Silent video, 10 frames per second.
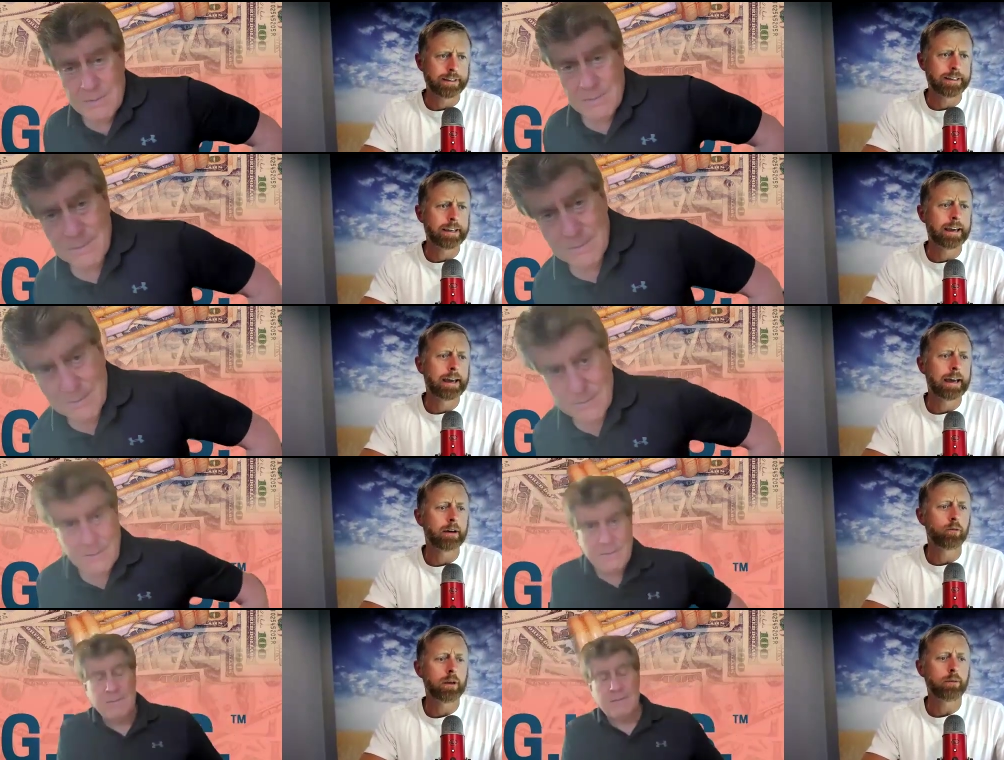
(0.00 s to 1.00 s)

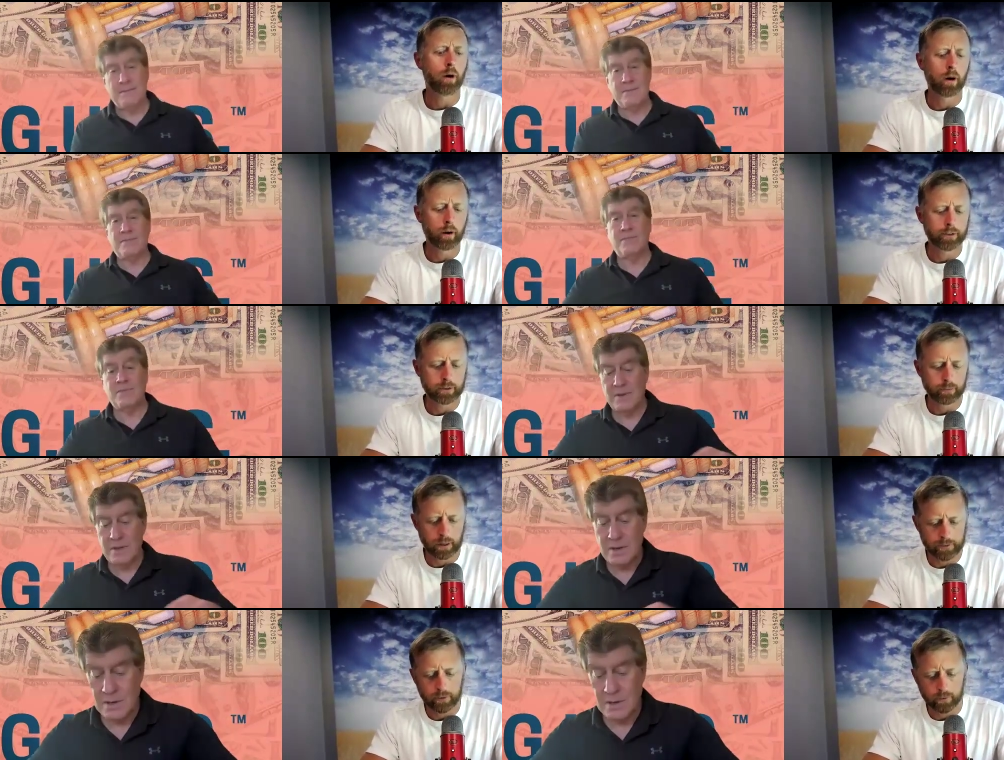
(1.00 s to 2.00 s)
Speaker 1: Yeah, we borrowed some
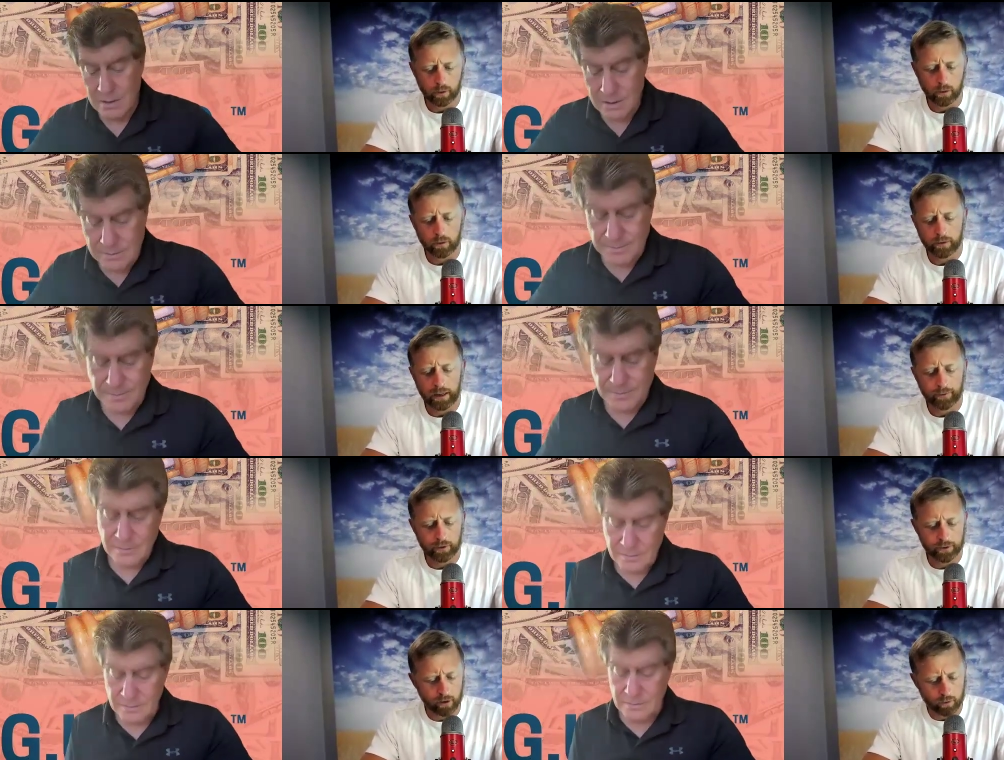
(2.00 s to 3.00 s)
money from her
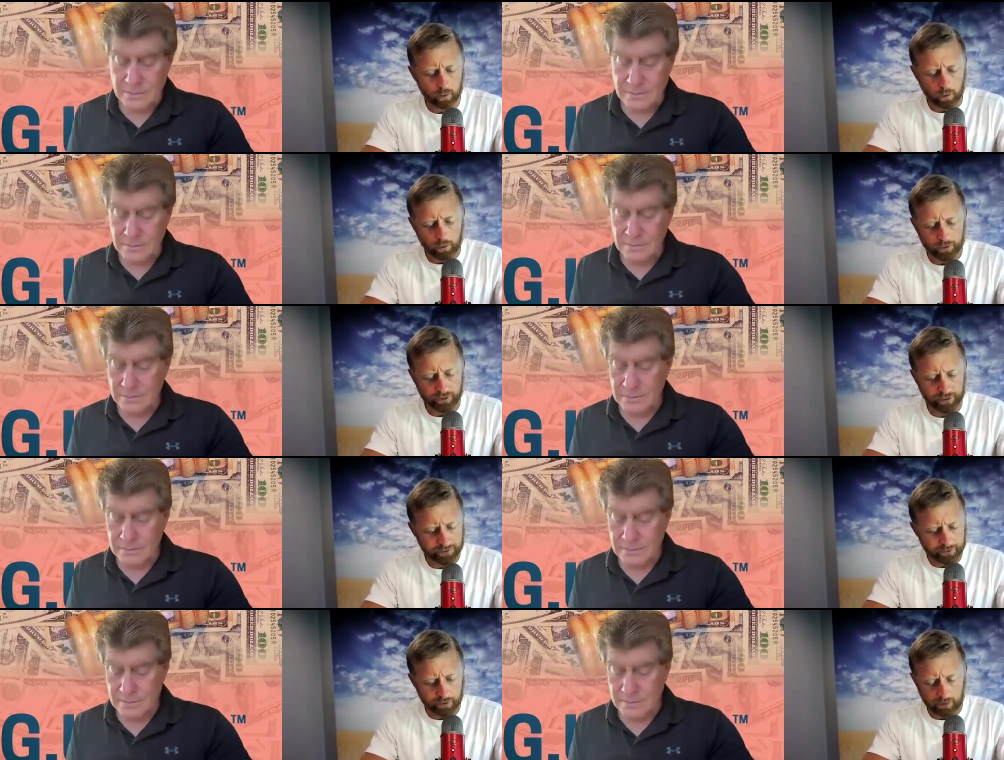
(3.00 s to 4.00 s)
nephew's uncle,
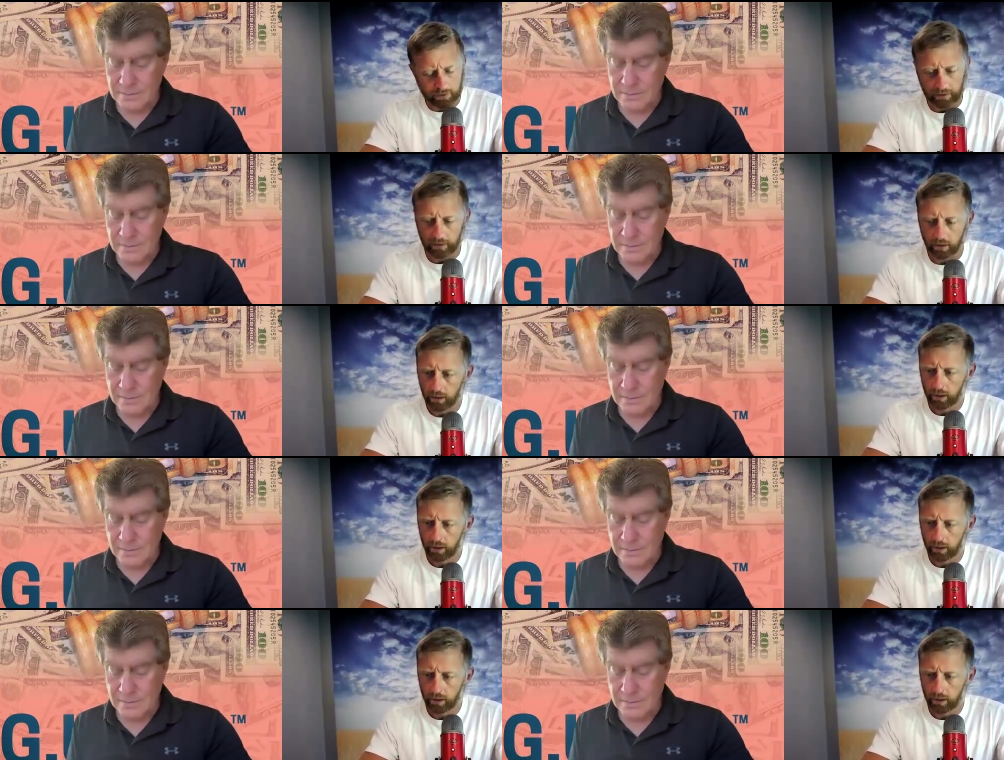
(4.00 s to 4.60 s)
sister, and